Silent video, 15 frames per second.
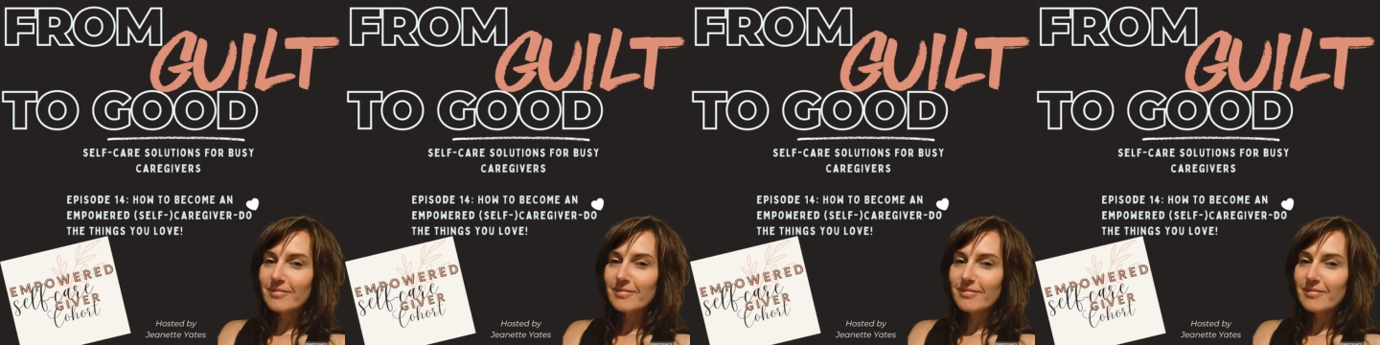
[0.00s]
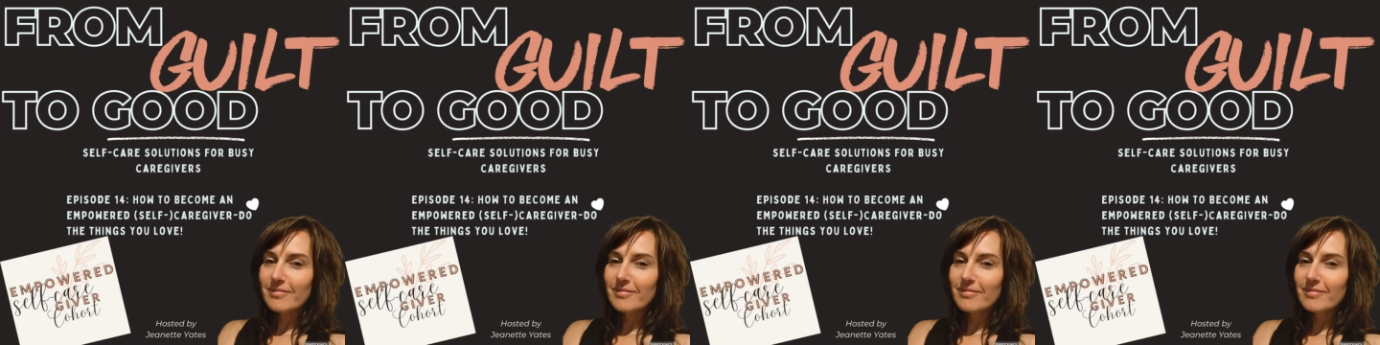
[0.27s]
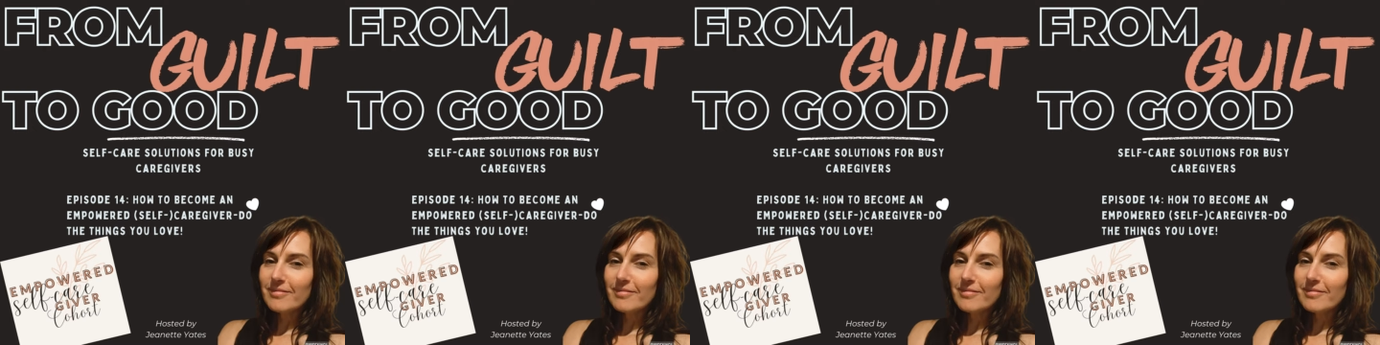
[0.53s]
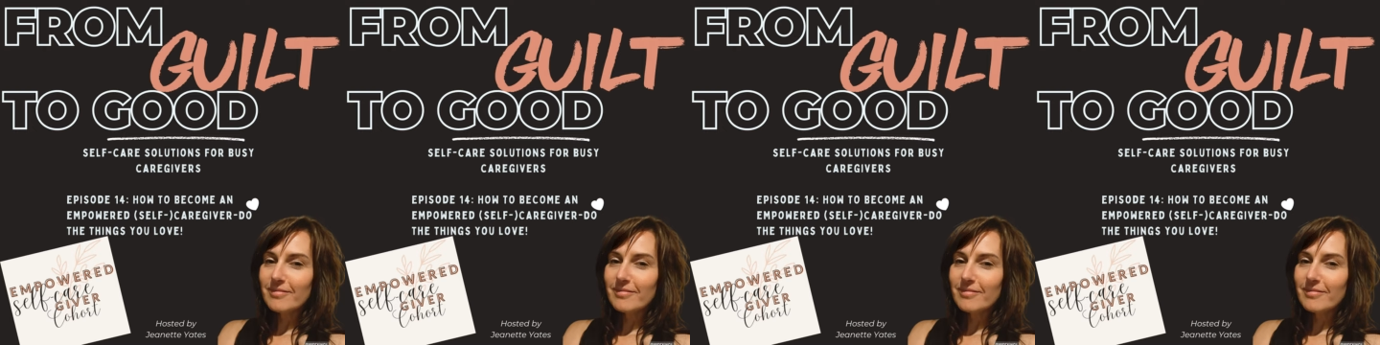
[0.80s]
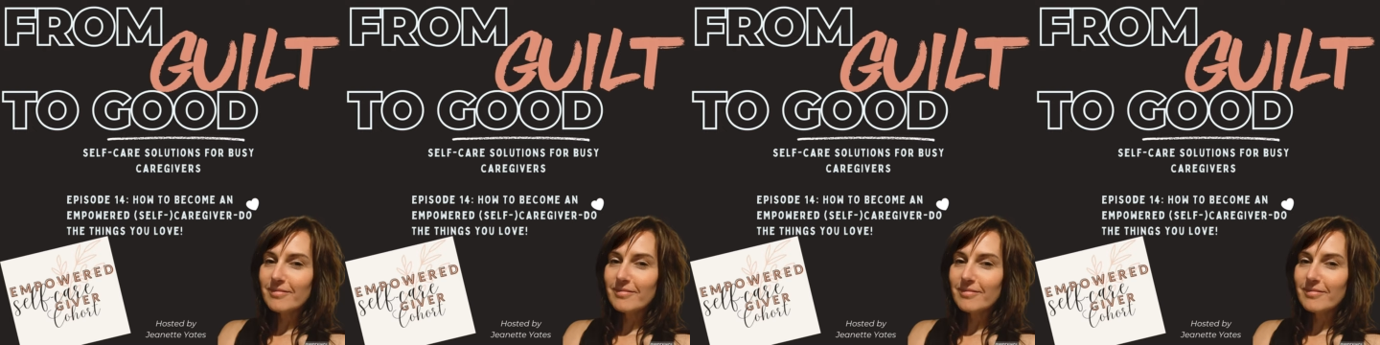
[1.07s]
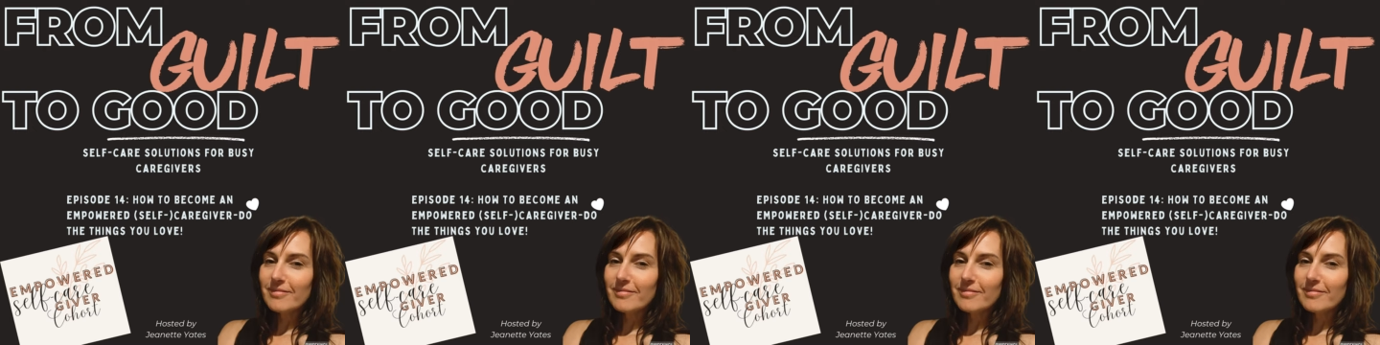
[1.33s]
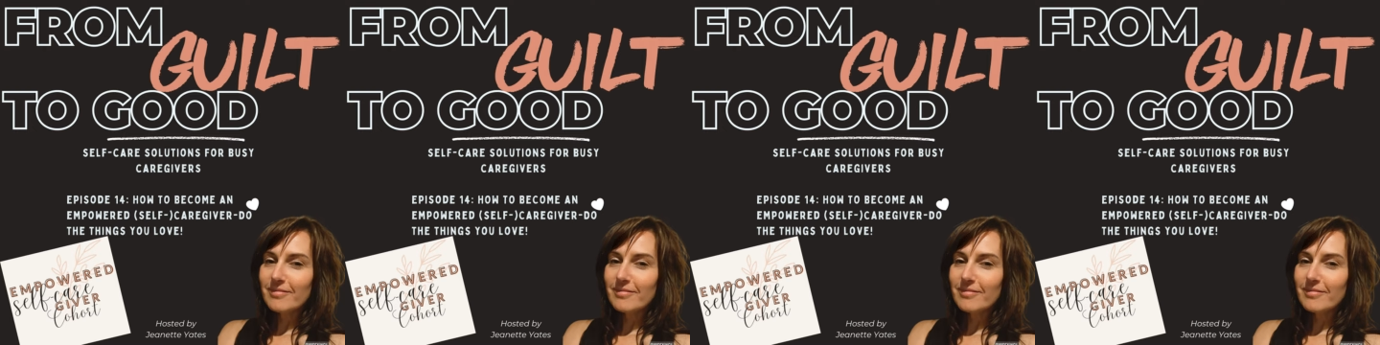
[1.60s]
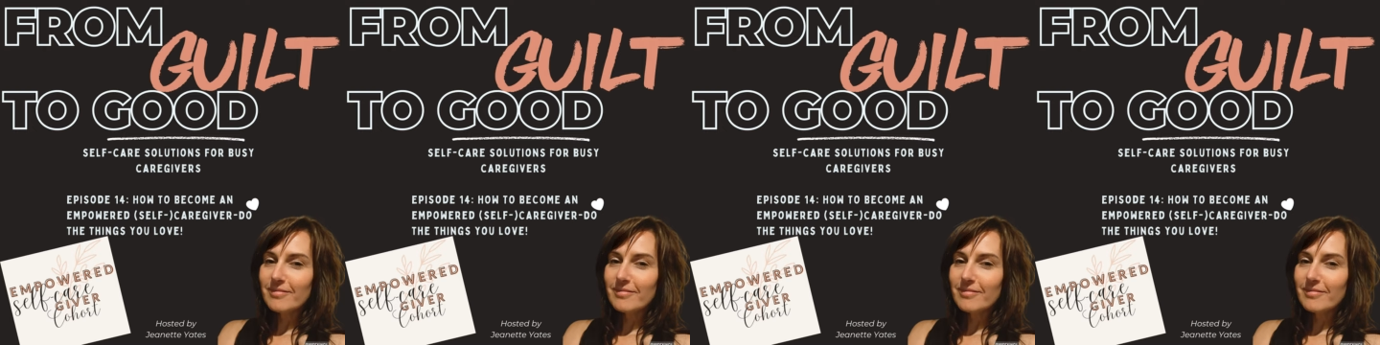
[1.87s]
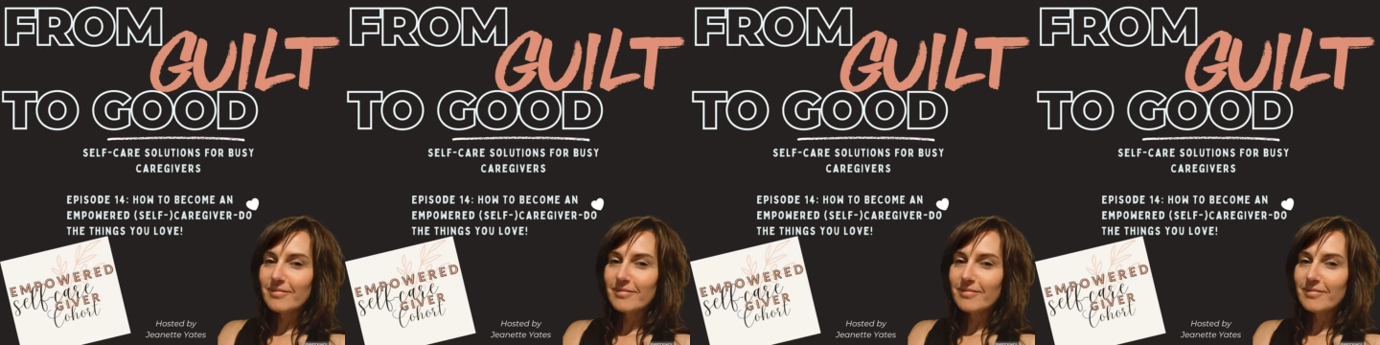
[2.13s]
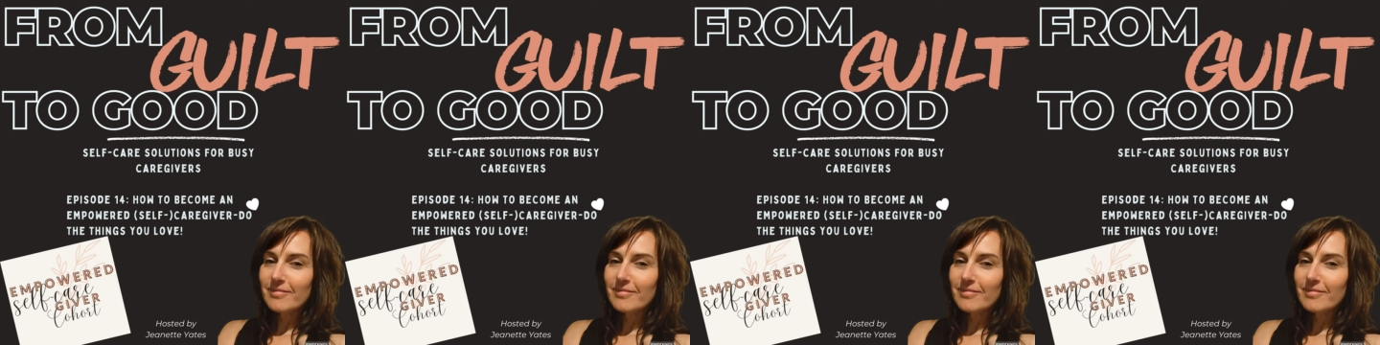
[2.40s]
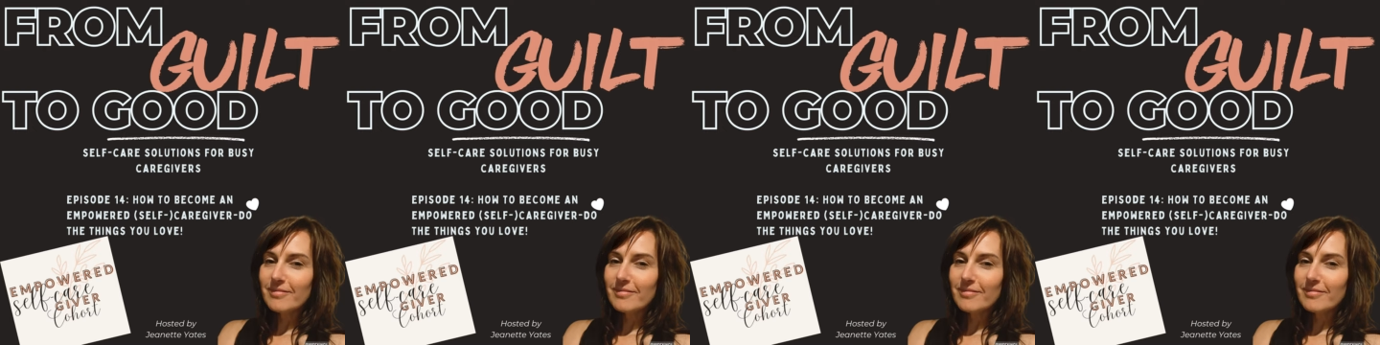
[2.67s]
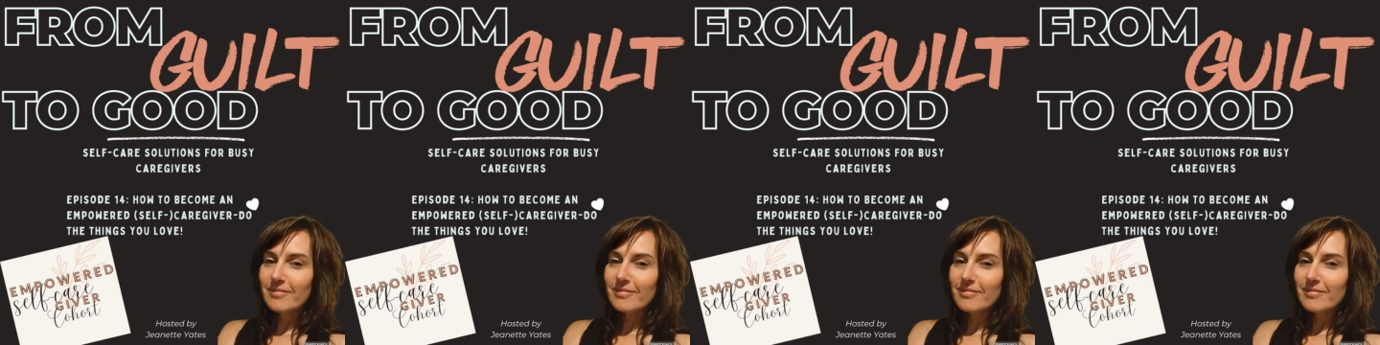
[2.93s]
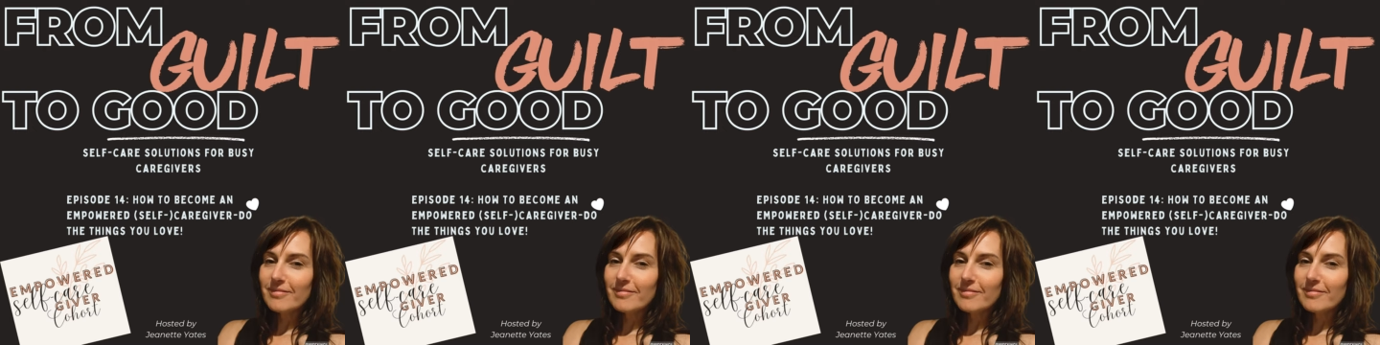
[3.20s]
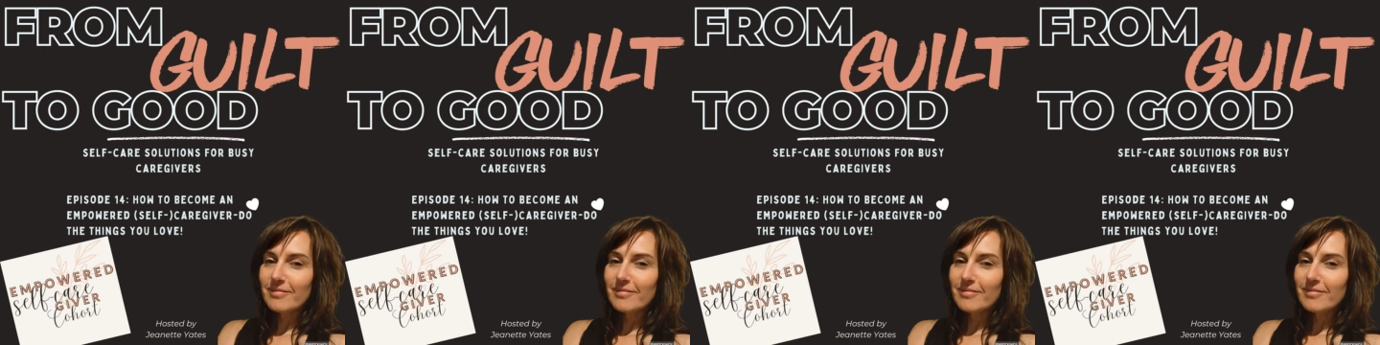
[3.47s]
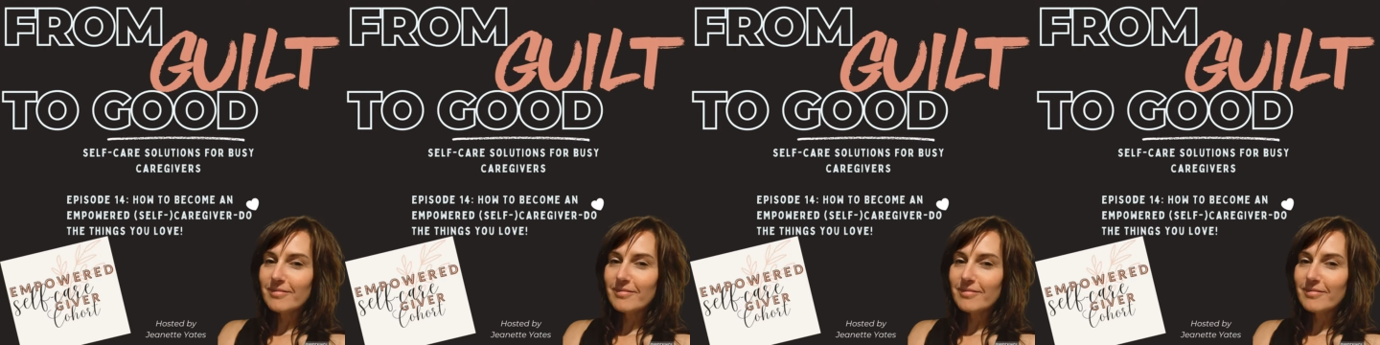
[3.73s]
[no speech]